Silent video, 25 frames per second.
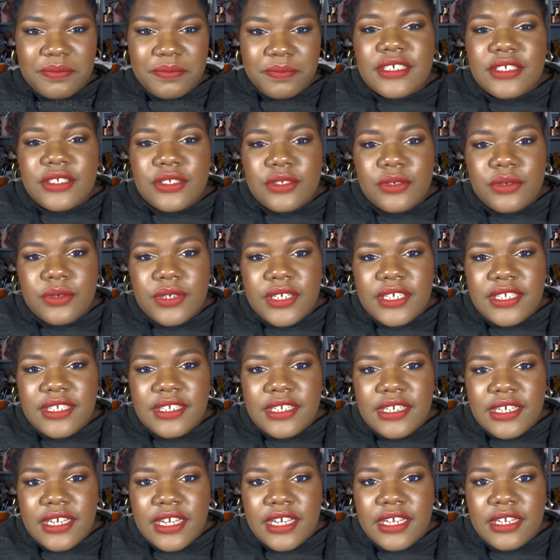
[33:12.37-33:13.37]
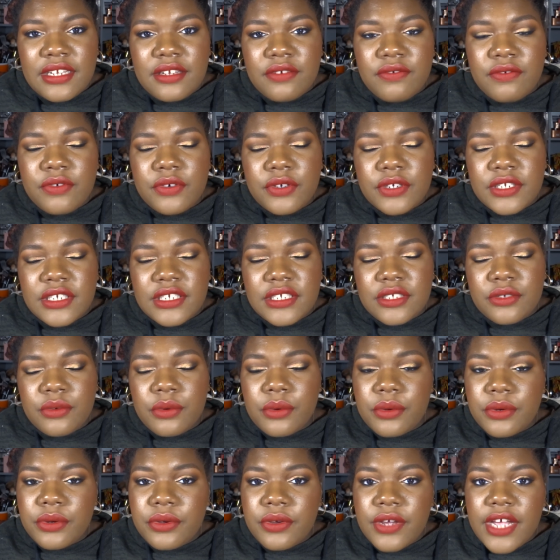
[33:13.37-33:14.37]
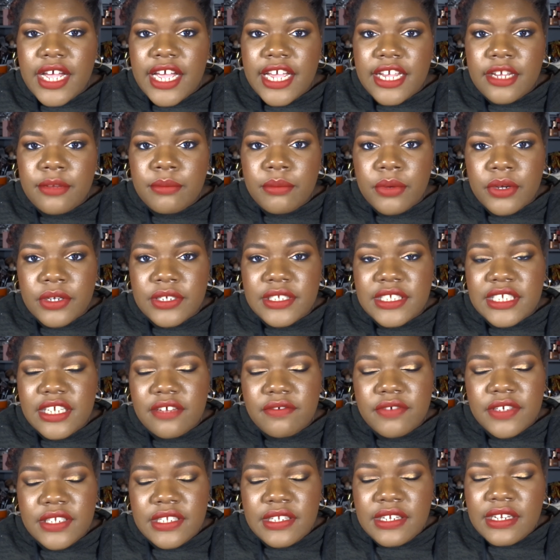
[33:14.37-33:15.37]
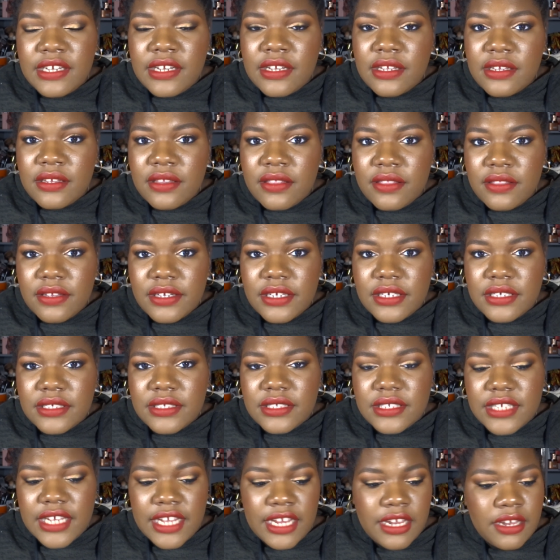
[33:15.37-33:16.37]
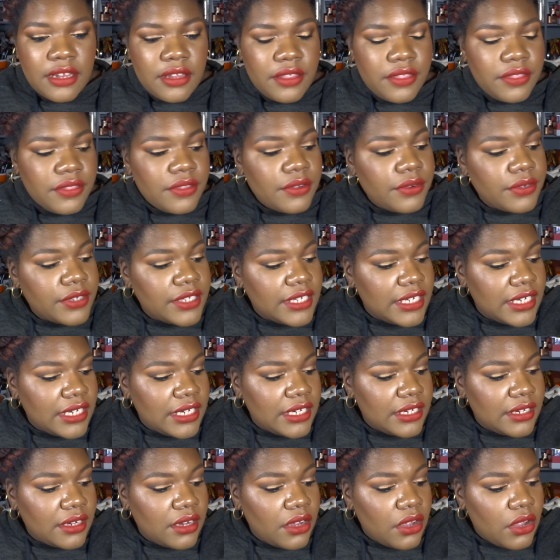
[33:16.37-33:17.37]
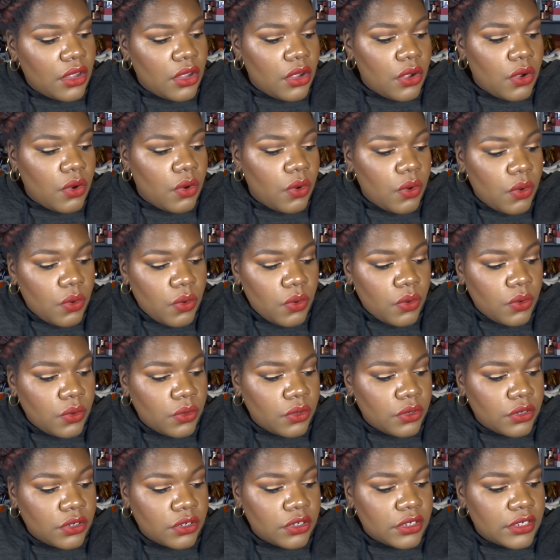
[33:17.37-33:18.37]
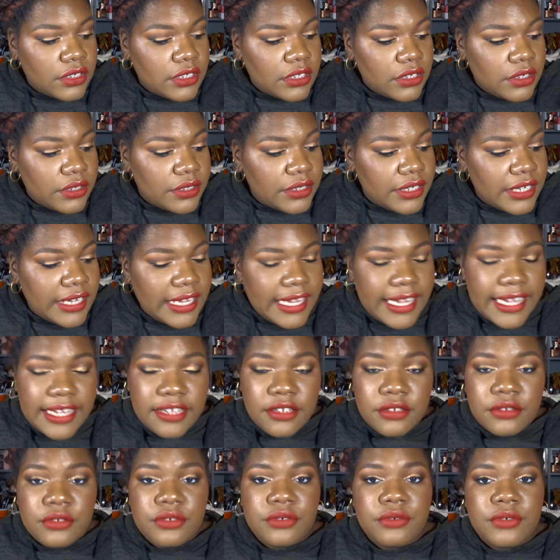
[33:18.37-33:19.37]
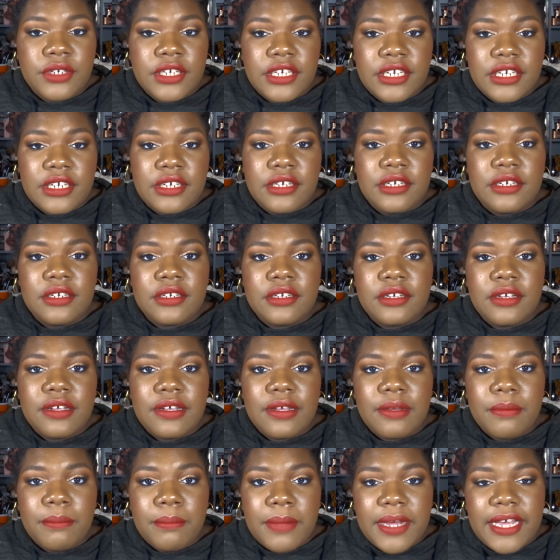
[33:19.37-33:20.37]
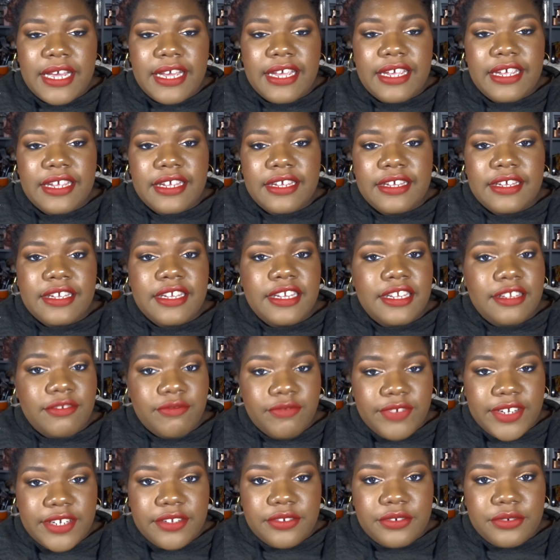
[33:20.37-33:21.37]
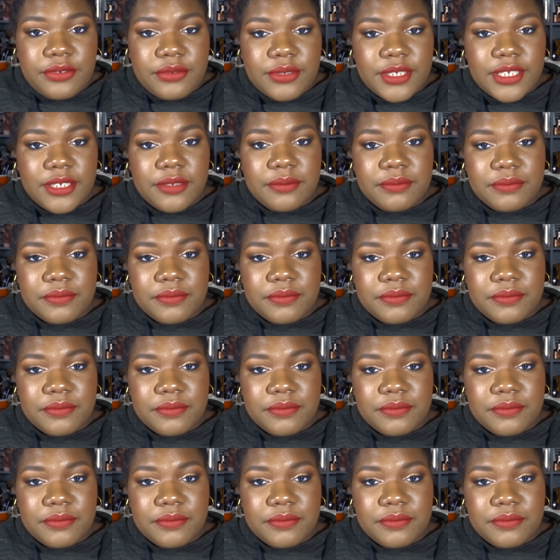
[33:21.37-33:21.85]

So in the end, for this quarter, I bought 17 things, and 13 or entering my inventory.